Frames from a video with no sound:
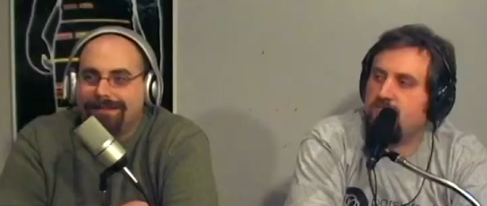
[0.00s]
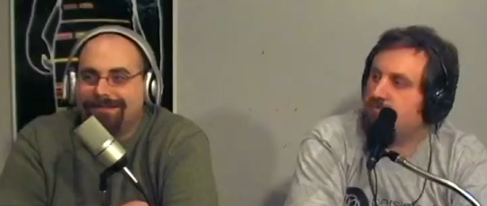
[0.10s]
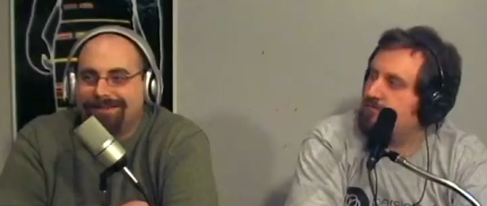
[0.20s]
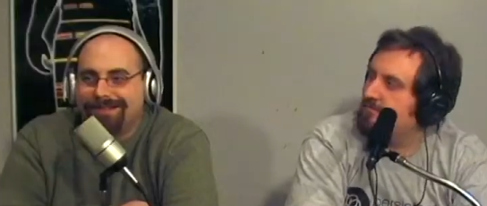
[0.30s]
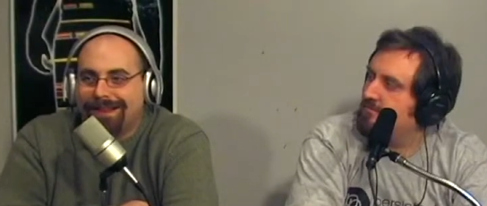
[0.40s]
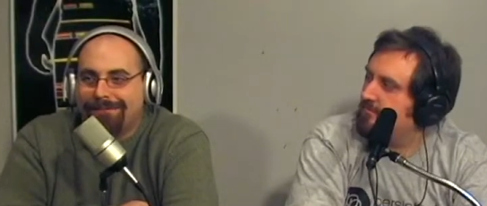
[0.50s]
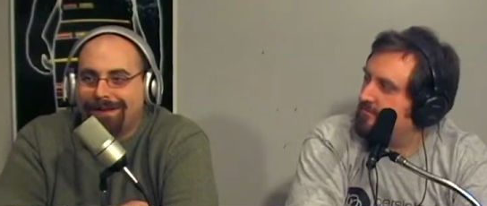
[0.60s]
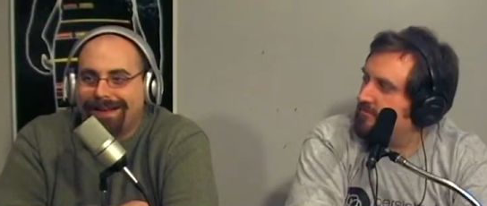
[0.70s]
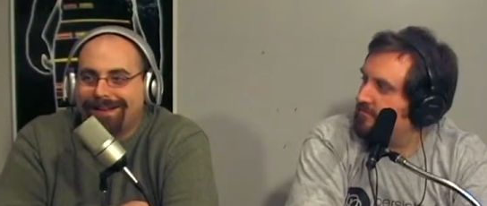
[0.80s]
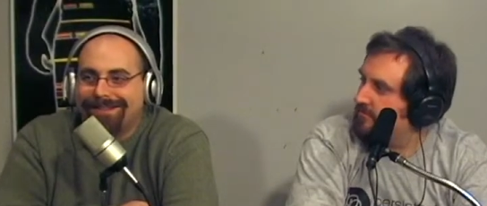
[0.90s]
Speaker 1: It's just on the
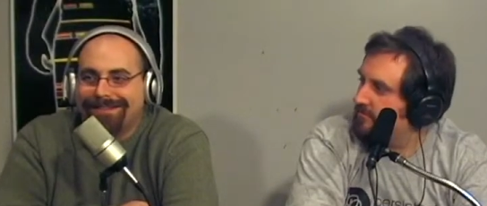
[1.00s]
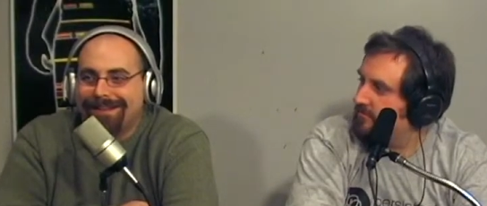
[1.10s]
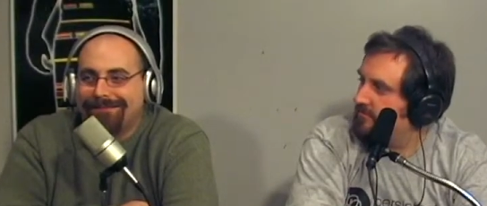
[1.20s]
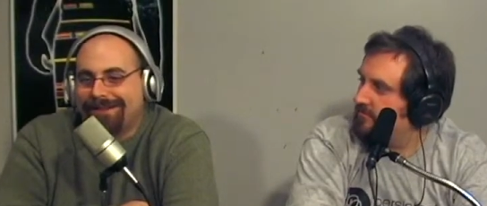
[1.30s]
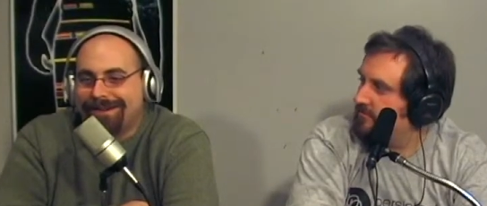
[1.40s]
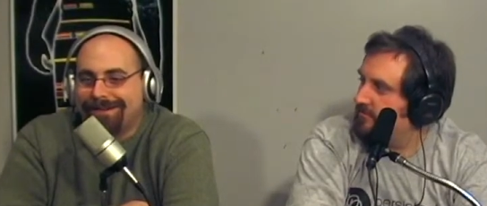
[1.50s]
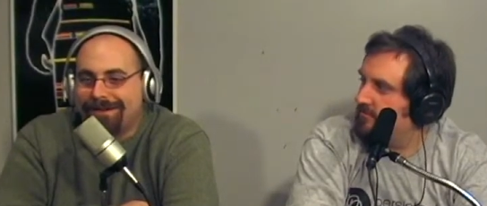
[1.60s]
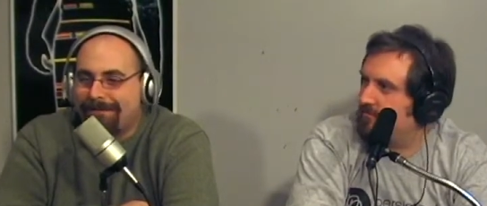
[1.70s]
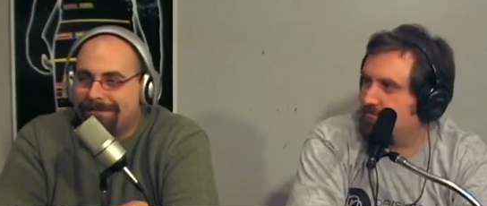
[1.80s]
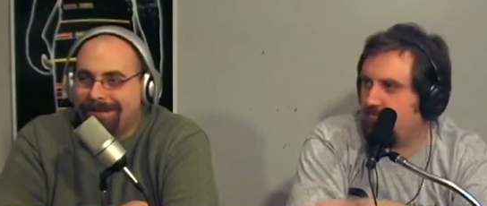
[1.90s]
box. They figured
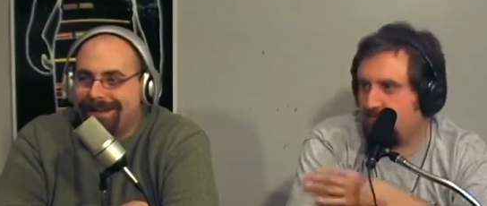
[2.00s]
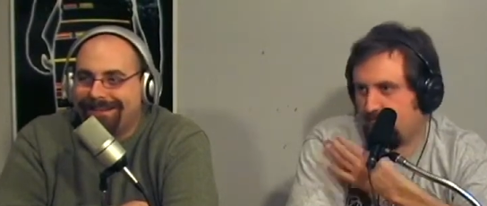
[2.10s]
no one would